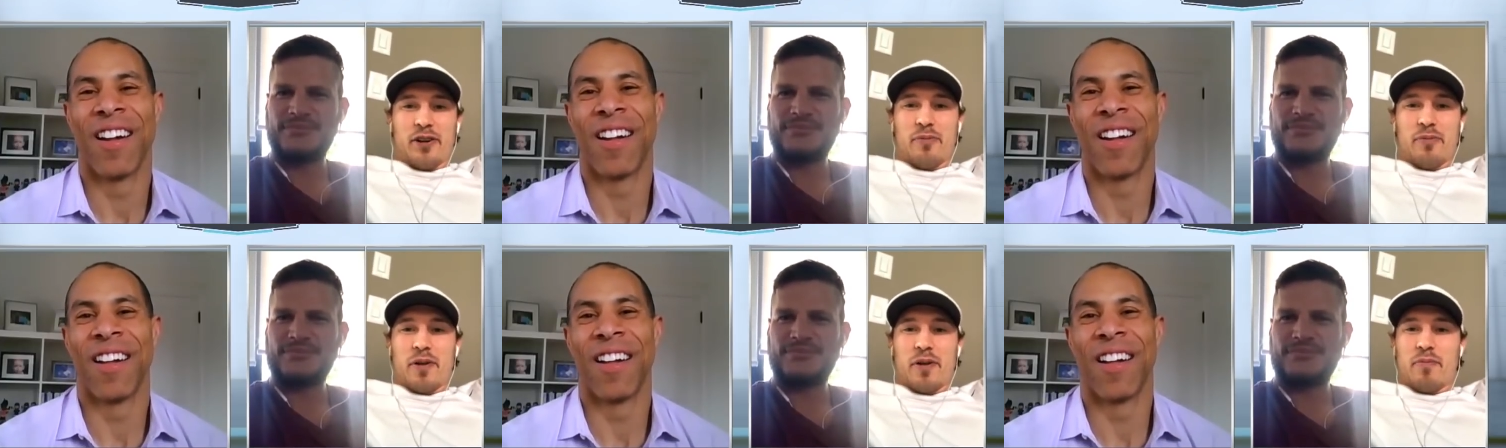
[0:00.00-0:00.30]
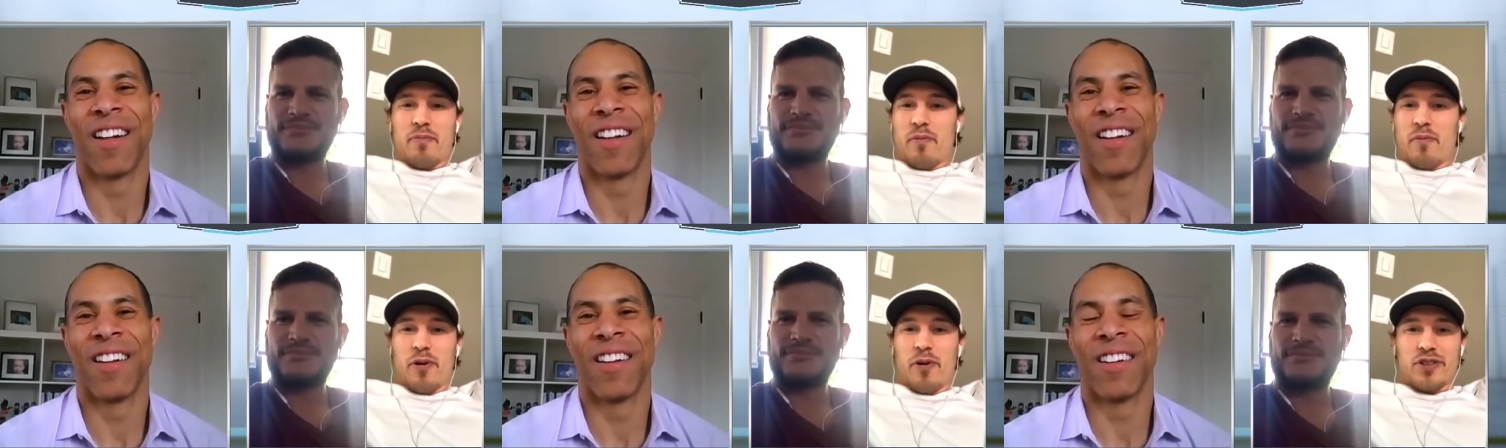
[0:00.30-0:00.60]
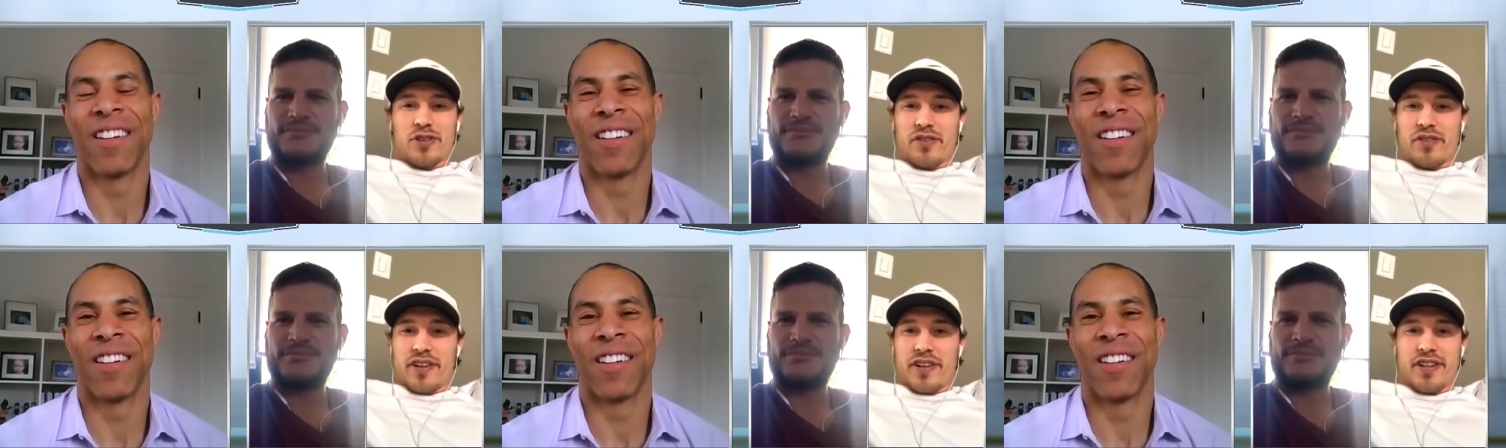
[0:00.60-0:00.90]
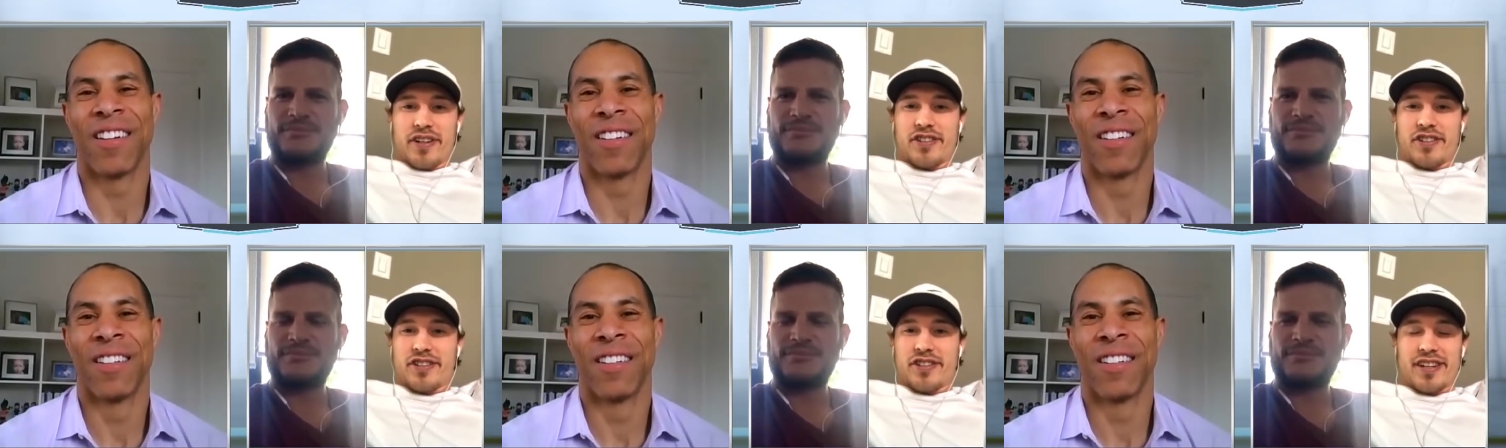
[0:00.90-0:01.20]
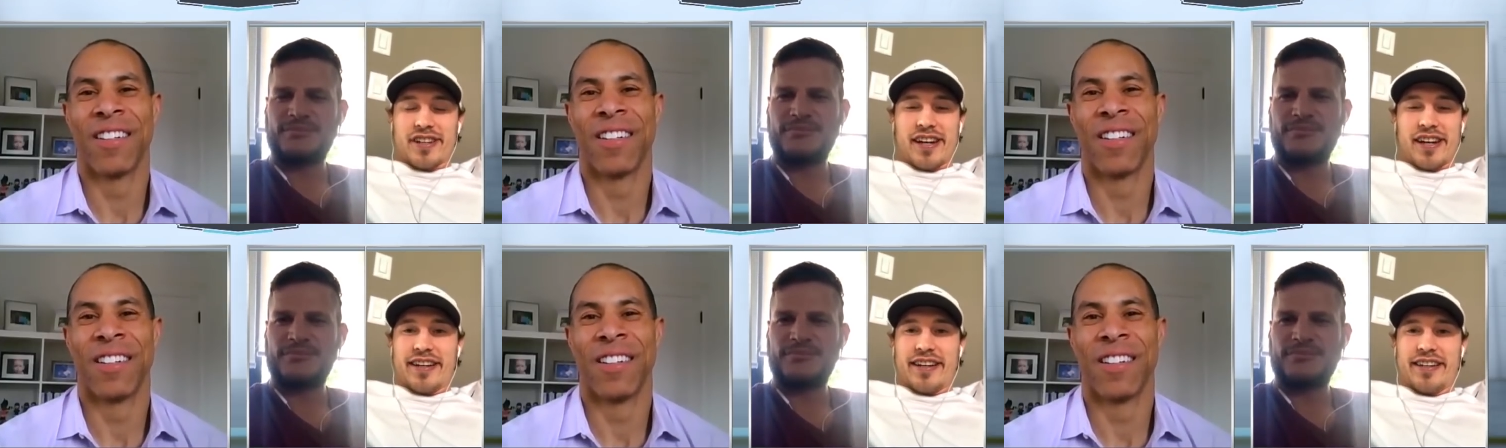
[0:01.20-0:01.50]
Speaker 1: bit, but most of it is just kind
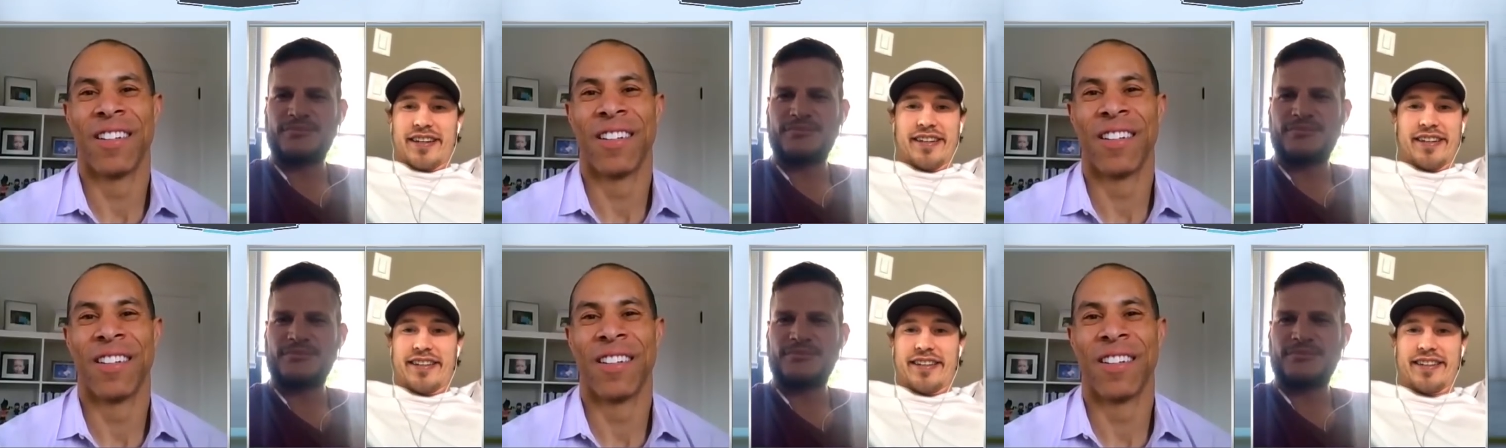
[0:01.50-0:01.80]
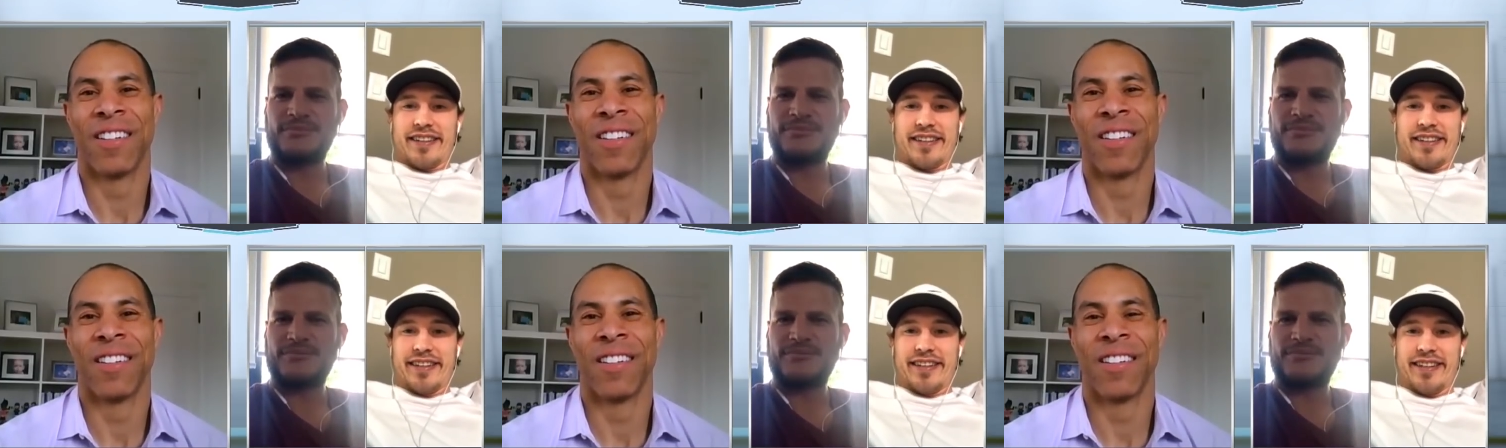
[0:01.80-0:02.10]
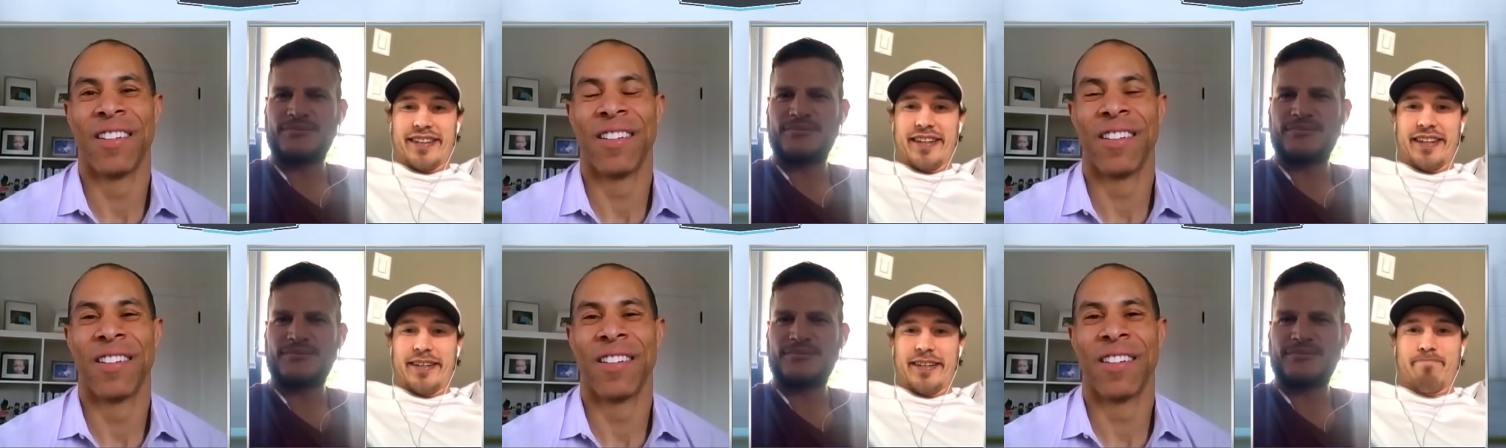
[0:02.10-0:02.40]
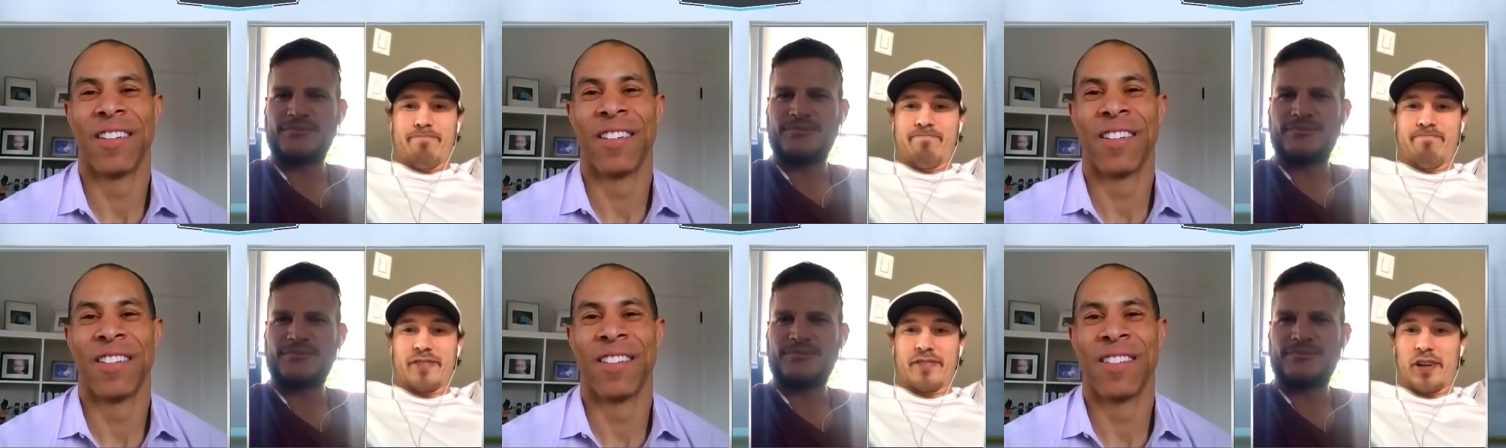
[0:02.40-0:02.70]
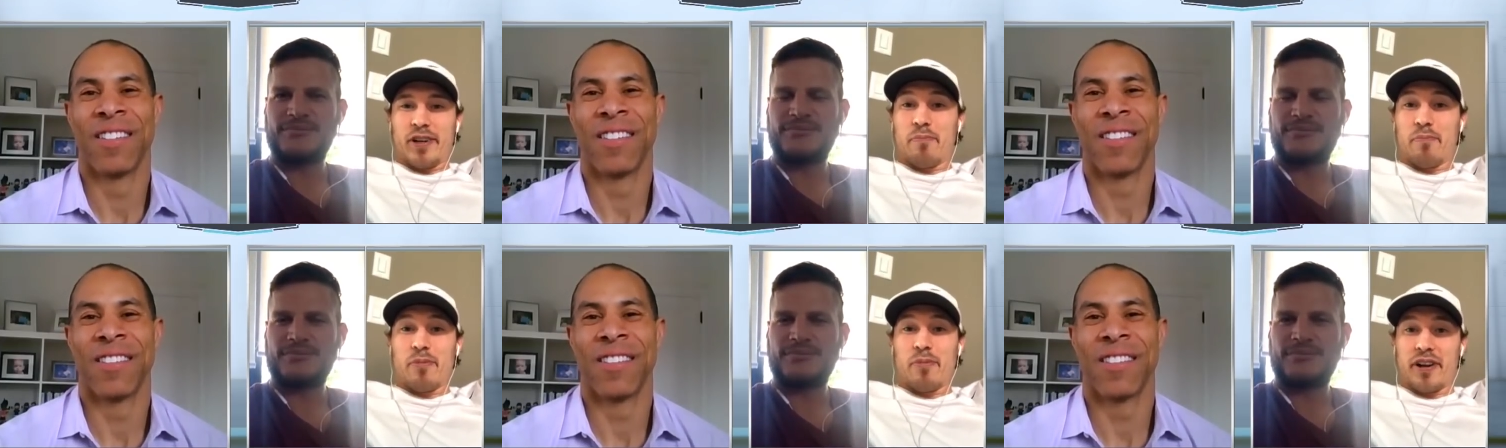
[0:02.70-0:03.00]
of,
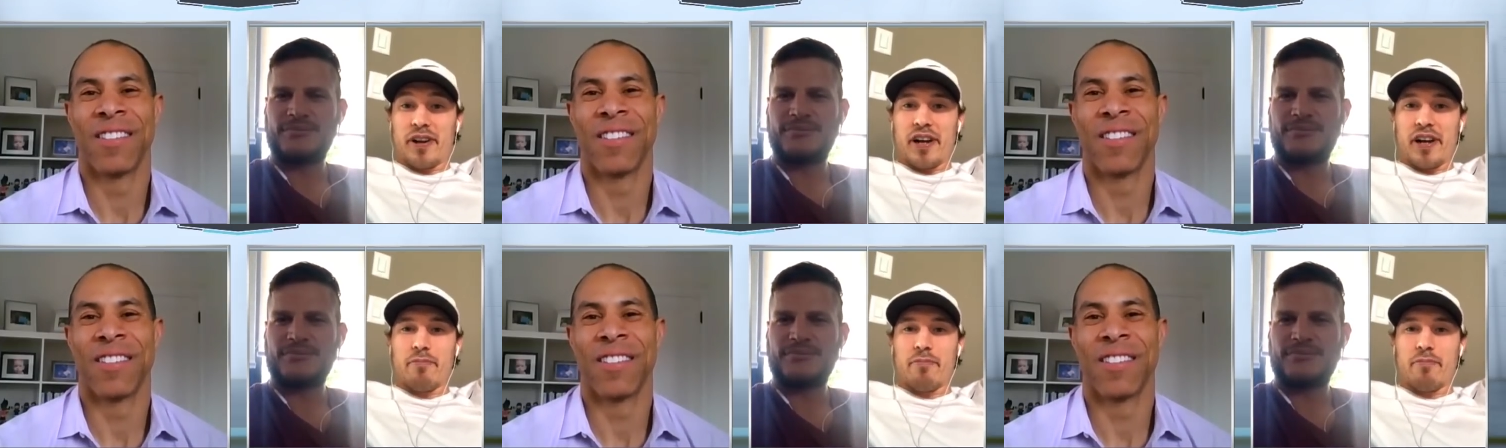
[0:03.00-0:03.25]
putting up